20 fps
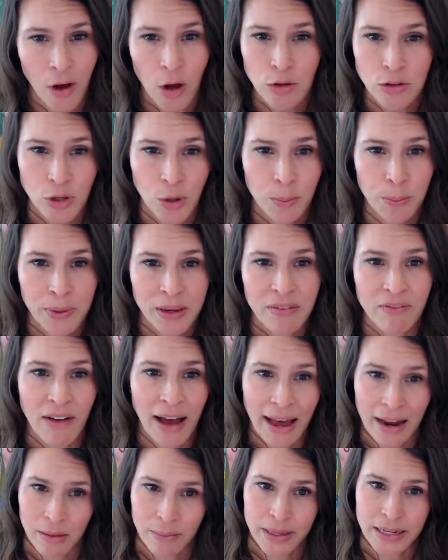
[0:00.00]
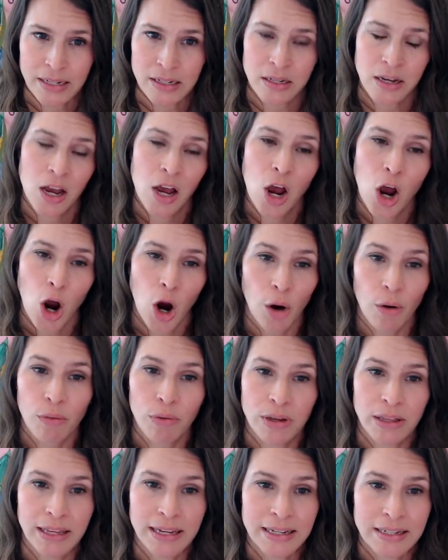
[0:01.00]
Also, B vitamins are
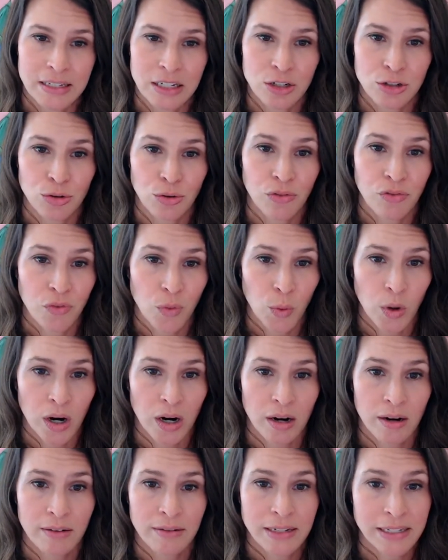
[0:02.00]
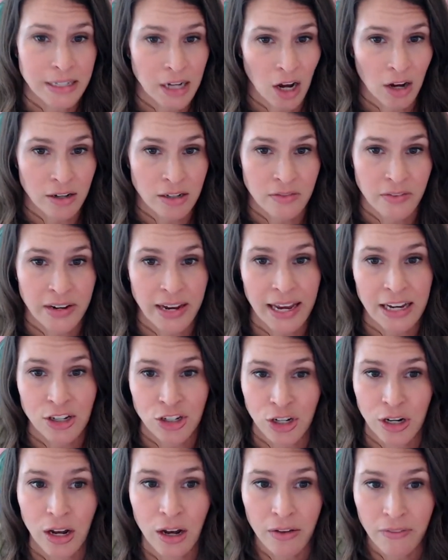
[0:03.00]
really essential for
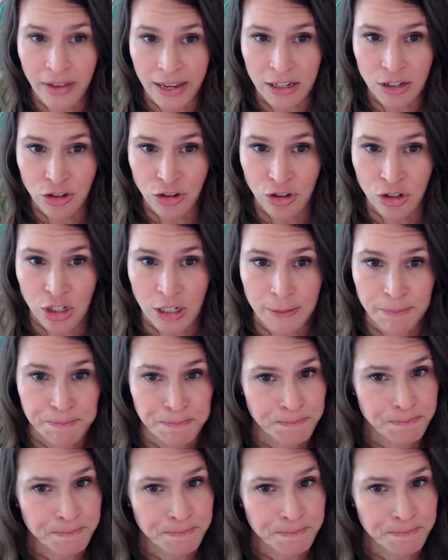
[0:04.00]
detoxification of estrogen.